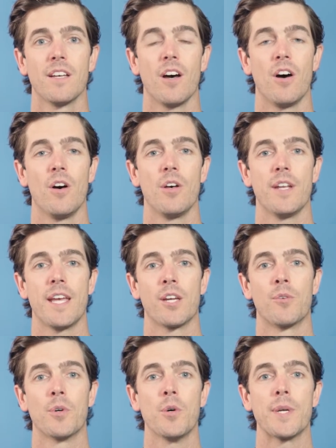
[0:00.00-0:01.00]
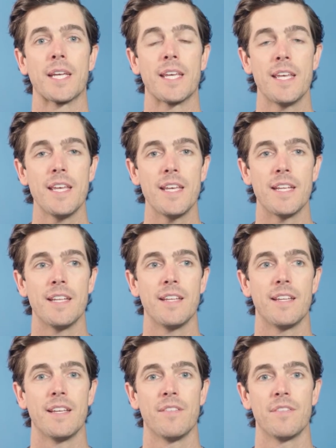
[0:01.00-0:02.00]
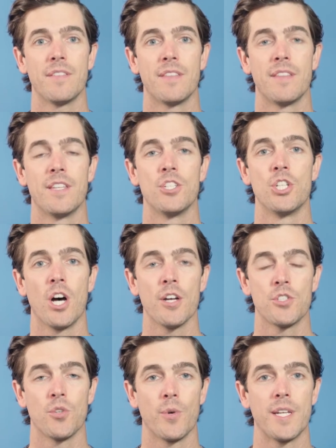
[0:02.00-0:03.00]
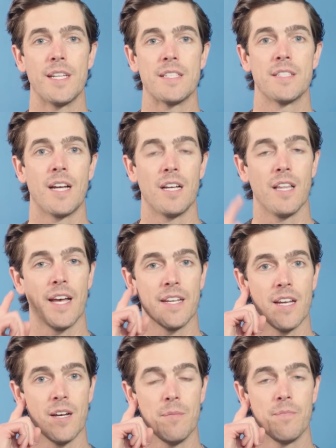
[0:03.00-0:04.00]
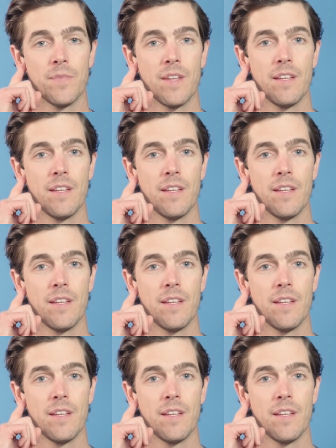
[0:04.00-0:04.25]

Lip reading: On a growing kid, if the jaw joint is not lined up,